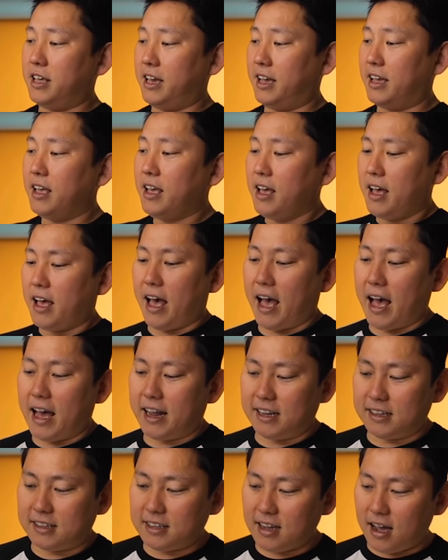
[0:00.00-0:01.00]
and he has more of
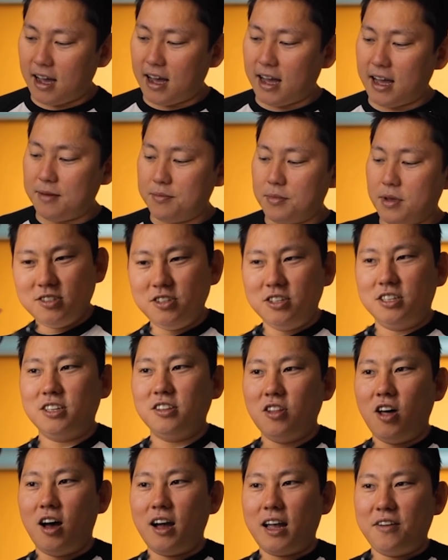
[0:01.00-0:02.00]
a taller table,
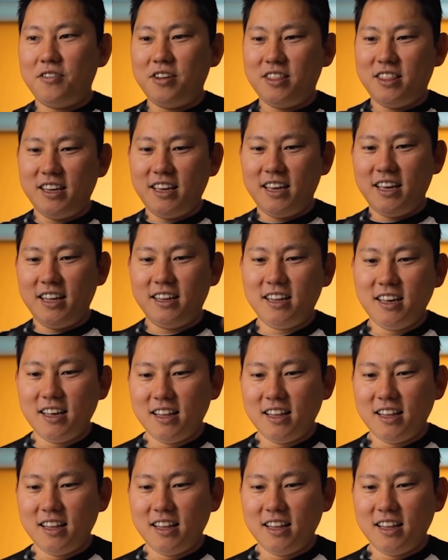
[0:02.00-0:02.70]
so we're cheating a